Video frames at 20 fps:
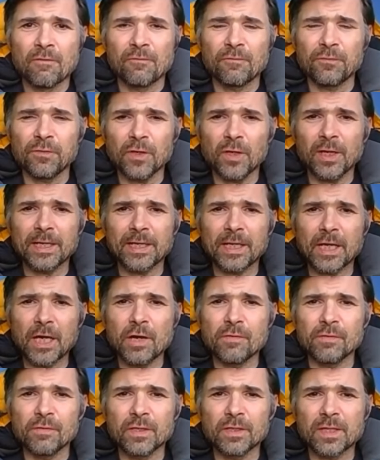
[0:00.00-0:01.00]
flying
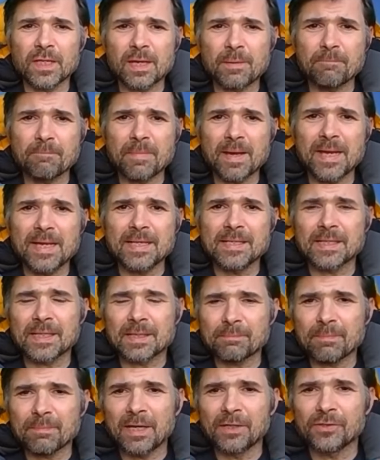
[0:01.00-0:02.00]
over the
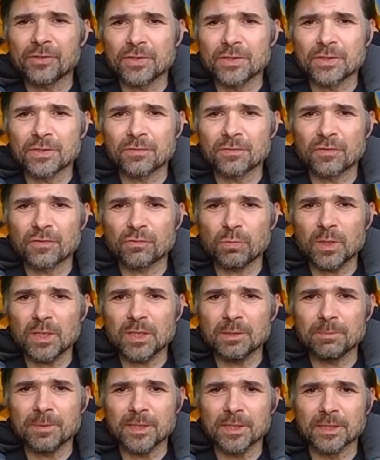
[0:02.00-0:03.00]
amazing mountains of
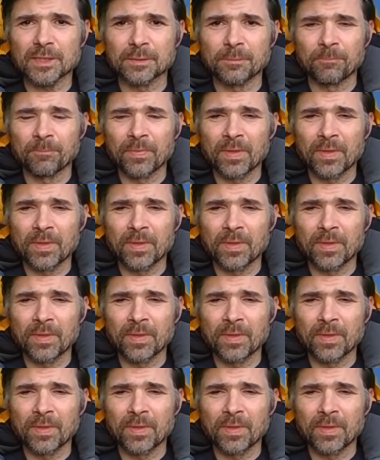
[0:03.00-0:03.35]
Svalbard.